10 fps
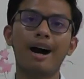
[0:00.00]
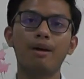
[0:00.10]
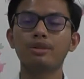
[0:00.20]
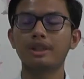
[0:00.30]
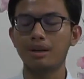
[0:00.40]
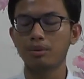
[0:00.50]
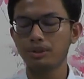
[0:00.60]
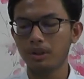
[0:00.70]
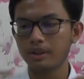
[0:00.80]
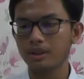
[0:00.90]
I was able
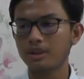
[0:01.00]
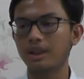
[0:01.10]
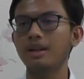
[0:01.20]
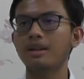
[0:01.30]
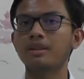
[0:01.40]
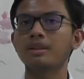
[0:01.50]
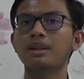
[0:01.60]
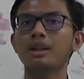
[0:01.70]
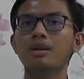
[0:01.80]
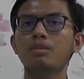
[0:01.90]
to understand
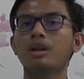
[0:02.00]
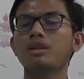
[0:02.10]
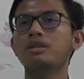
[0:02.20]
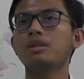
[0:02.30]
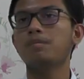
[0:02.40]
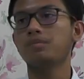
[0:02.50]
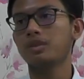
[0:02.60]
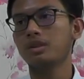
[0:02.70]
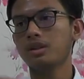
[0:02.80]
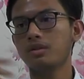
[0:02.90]
because the
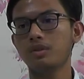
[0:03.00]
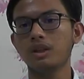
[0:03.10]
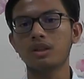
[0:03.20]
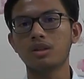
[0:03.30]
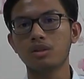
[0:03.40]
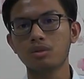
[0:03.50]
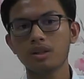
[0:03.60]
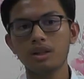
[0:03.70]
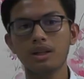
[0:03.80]
thing, you know,